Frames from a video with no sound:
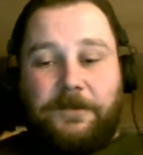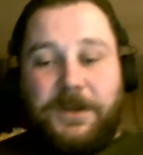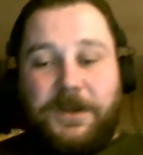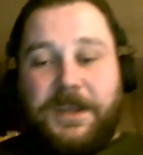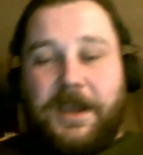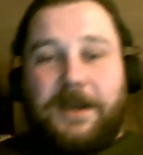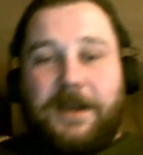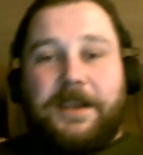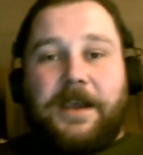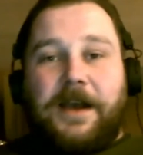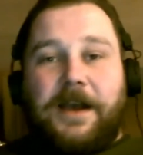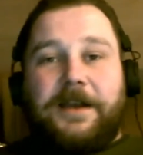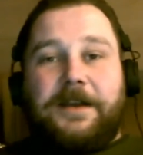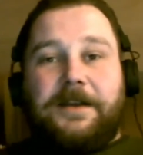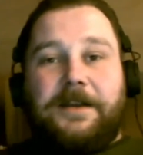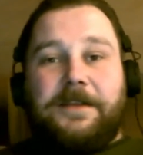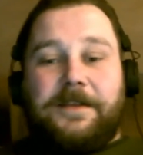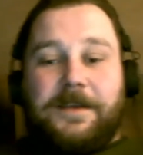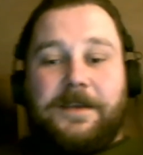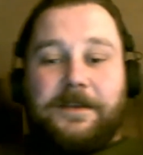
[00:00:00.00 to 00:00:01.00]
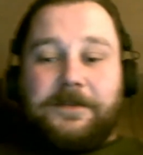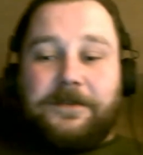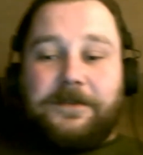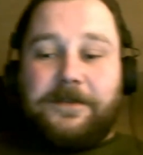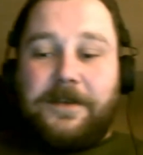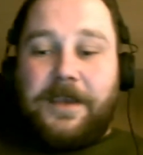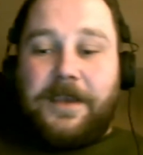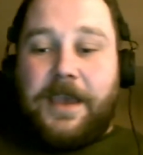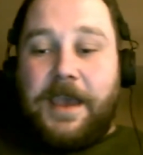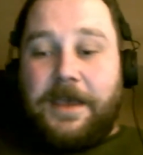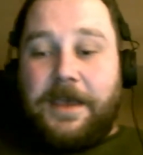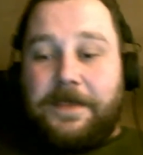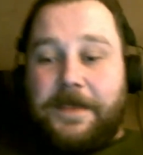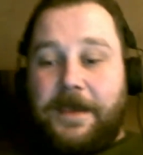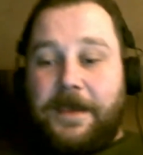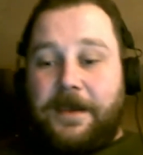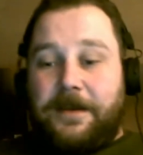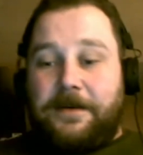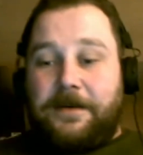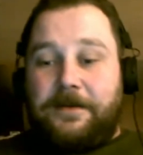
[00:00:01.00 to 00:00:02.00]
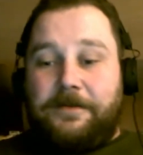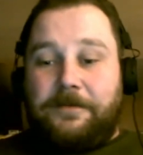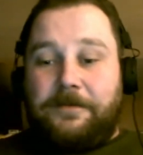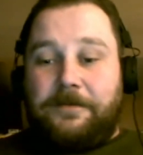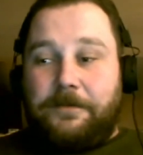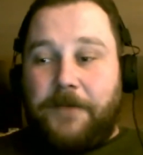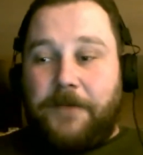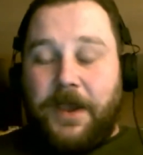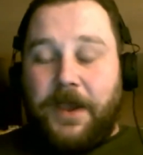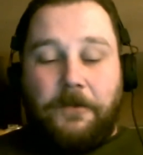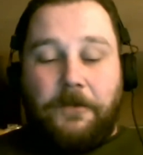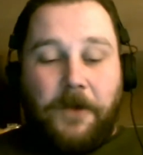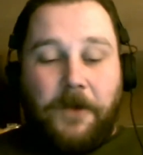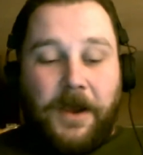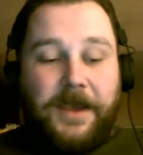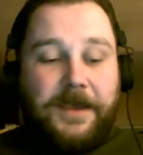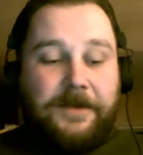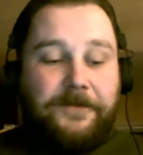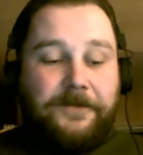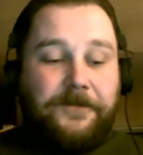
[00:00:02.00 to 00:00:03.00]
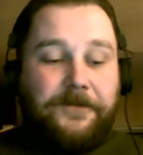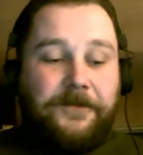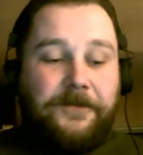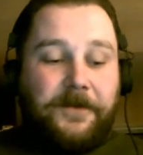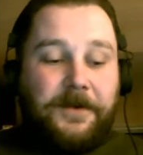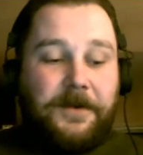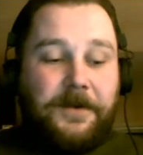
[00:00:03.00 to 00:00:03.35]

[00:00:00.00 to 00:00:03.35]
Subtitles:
kind of got into this. And then my wife,